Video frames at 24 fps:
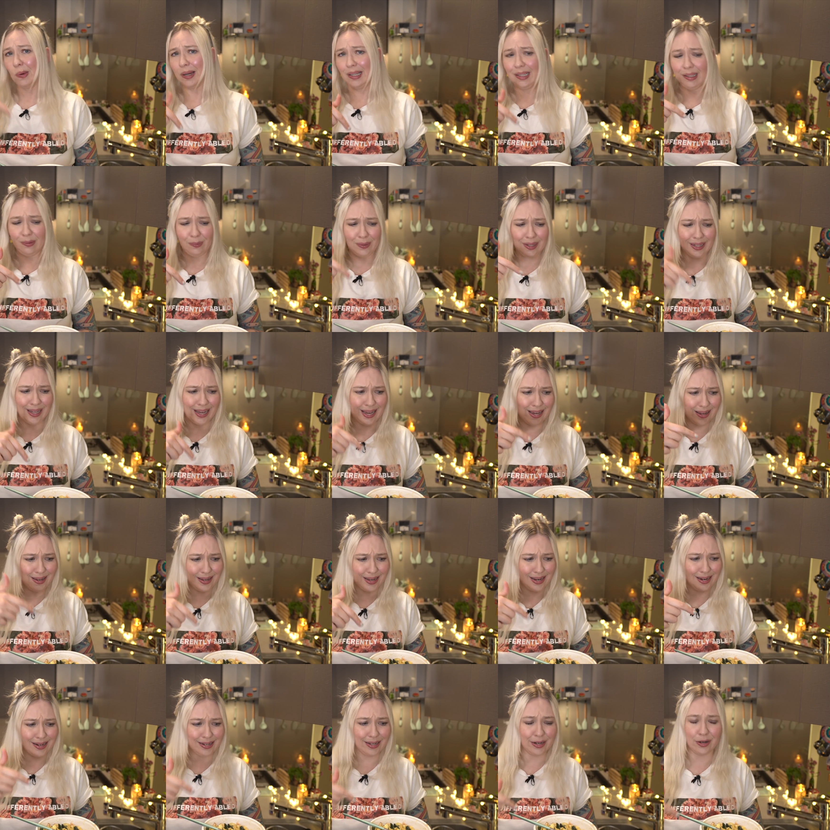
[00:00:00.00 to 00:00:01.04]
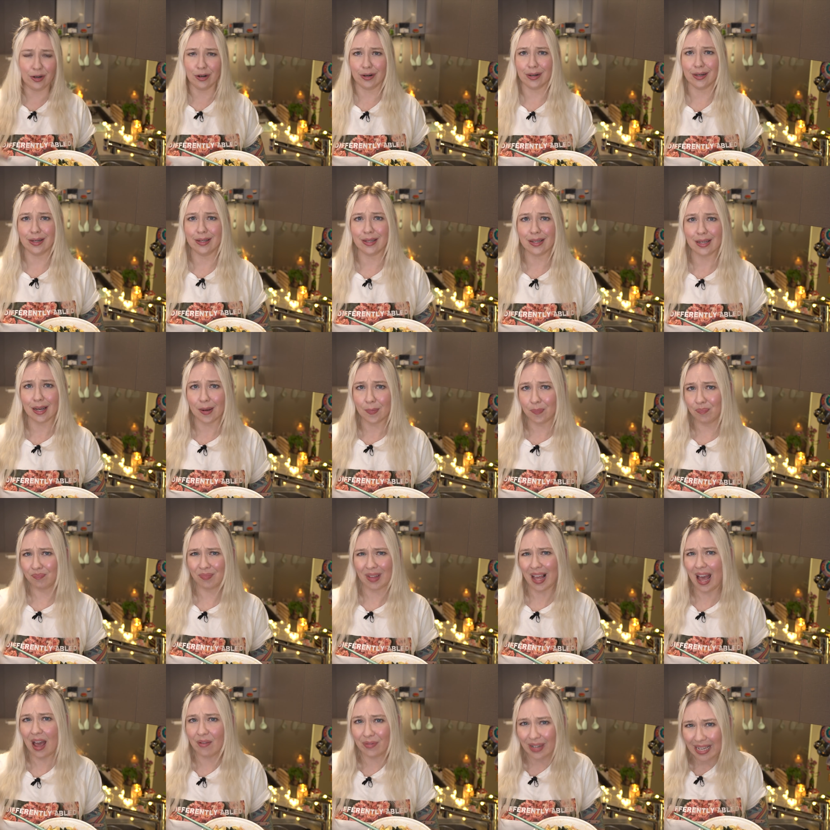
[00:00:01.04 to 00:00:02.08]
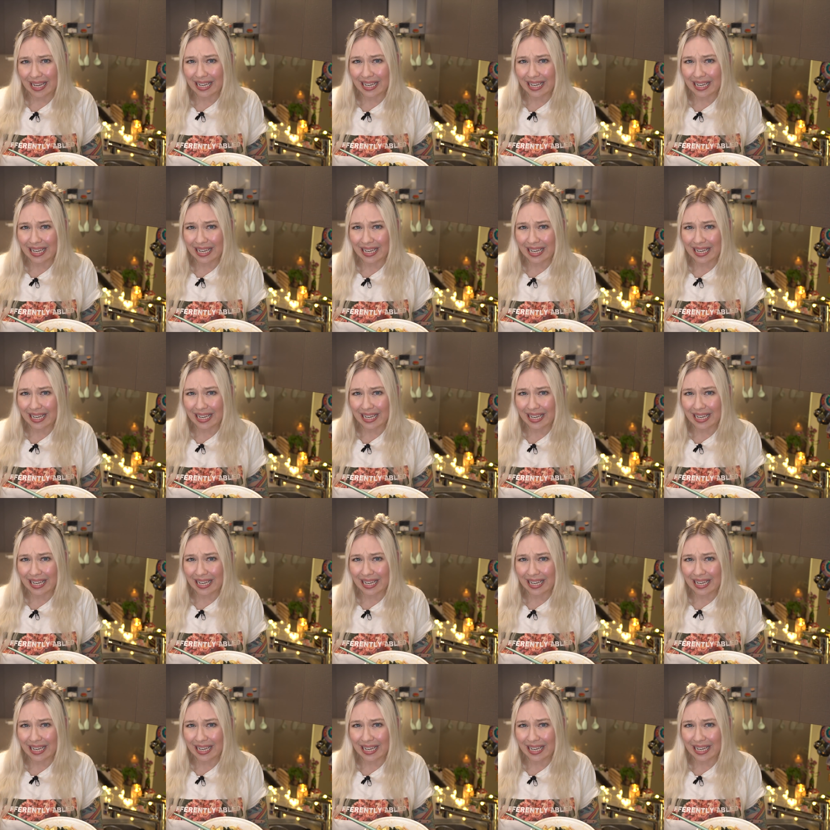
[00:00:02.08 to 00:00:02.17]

while while I eat dinner? Cause um, I haven't